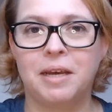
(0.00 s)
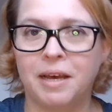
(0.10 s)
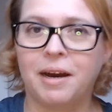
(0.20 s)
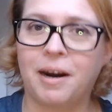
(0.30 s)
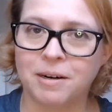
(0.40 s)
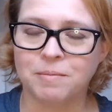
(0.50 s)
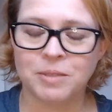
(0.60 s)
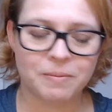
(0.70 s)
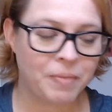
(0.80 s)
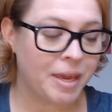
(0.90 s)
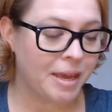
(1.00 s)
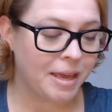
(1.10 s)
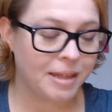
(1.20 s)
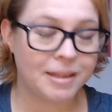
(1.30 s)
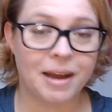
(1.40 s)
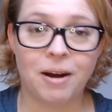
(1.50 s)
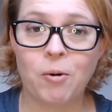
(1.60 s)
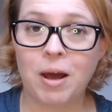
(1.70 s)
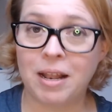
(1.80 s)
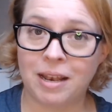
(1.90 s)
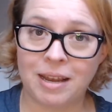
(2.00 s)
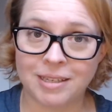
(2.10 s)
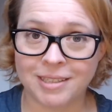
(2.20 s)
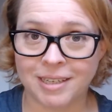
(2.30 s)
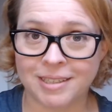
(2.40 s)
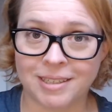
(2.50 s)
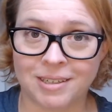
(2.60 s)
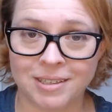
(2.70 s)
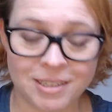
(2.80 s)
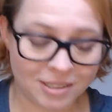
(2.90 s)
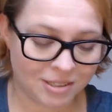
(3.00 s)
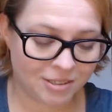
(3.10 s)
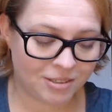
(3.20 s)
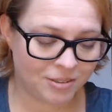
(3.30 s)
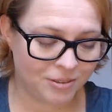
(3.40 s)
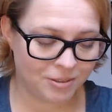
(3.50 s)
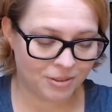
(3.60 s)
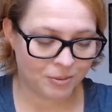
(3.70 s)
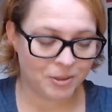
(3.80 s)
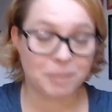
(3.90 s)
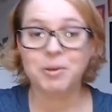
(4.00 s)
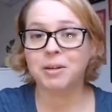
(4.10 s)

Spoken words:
arms. Now let's get started to where I'm gonna